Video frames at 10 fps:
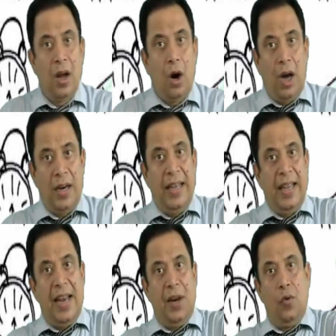or he
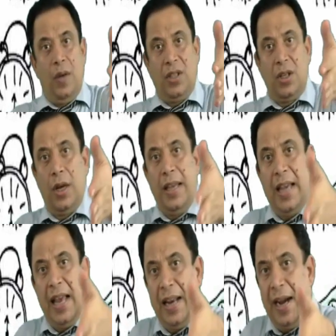can invest, he
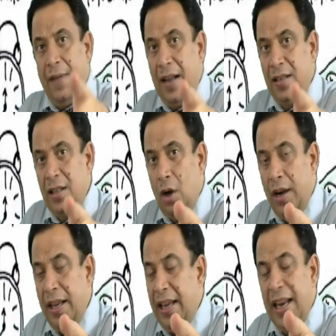can advance,
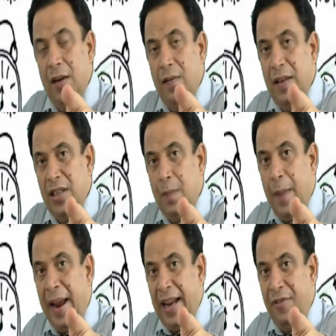or he can invest in a
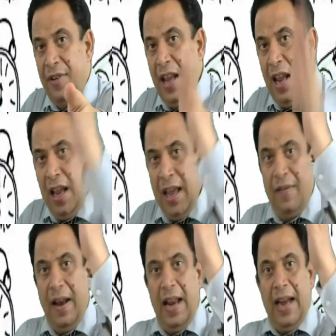bank FD,
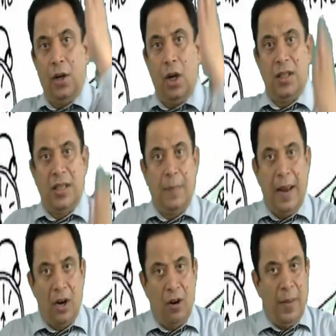$1 lakh in
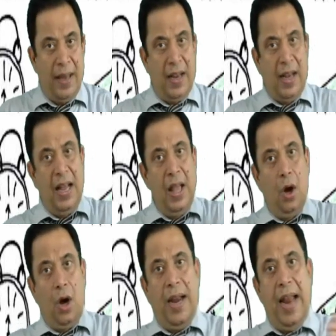Bank of America,
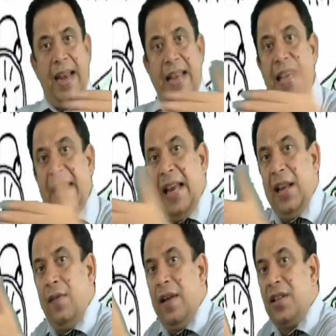and he can
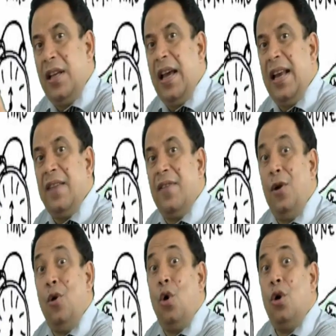invest, he can give a
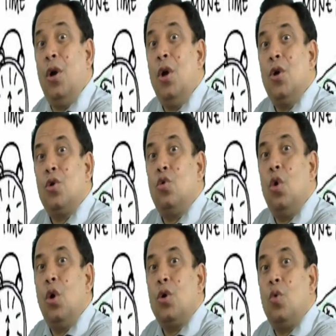loan
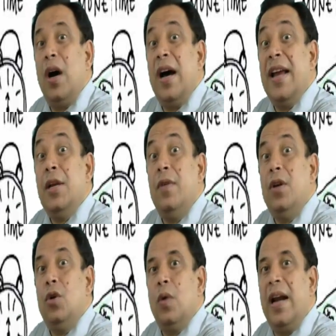to an
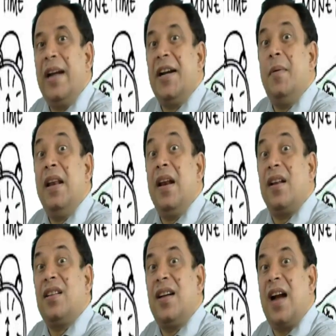individual. Let it be
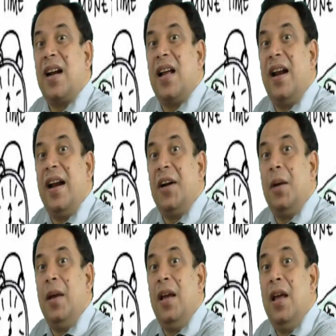Ratan Tata, let
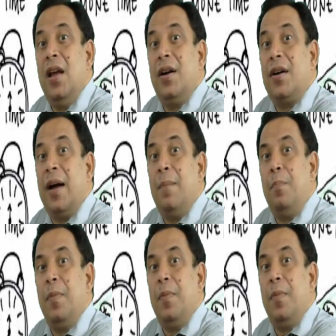it be Trump,
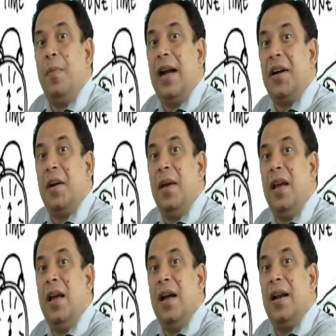let it
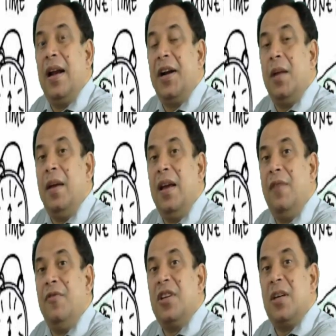be
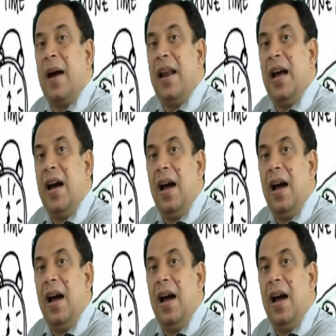Vijay Mallya.